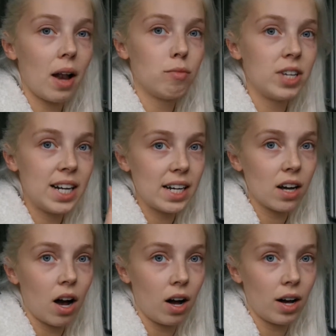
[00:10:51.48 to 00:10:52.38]
really
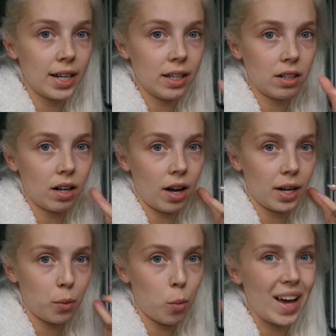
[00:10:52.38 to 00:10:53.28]
high
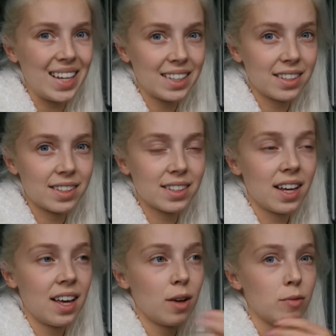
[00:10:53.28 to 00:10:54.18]
like weights,
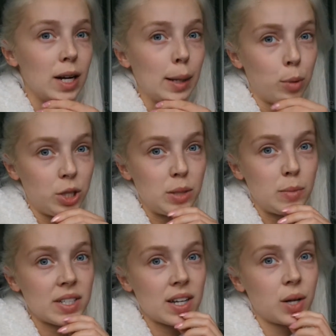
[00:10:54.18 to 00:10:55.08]
really pushing
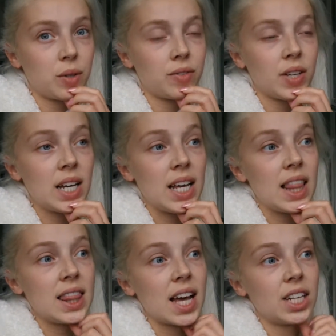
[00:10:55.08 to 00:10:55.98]
myself.
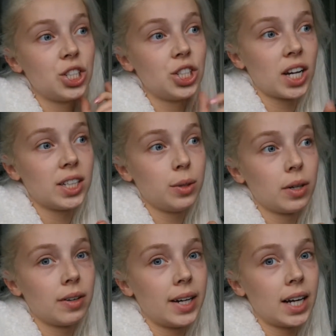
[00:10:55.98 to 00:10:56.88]
Then
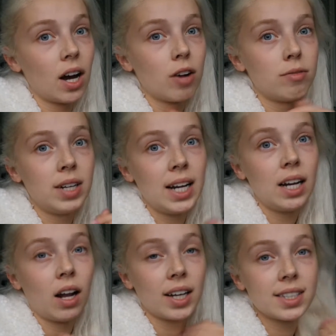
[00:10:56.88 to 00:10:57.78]
January I
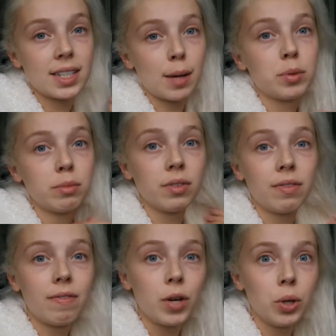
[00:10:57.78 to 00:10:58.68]
really like stepped up the
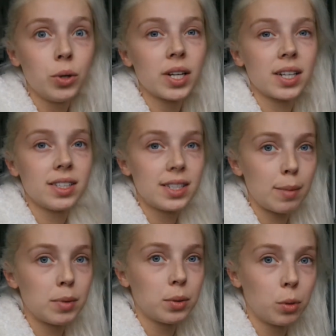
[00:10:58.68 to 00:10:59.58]
food and
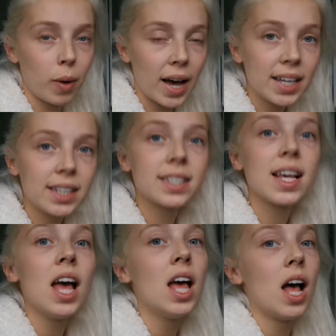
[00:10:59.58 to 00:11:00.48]
stepped up the weights,
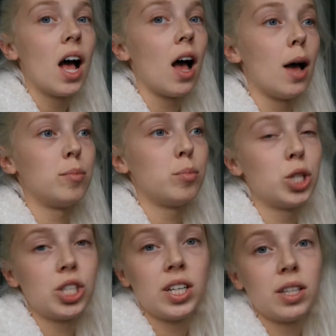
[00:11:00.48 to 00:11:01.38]

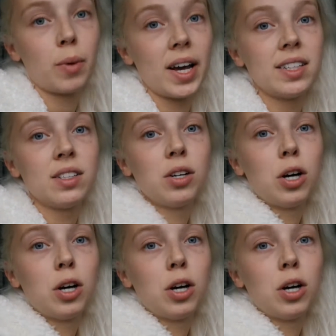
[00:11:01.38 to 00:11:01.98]
pushing the weights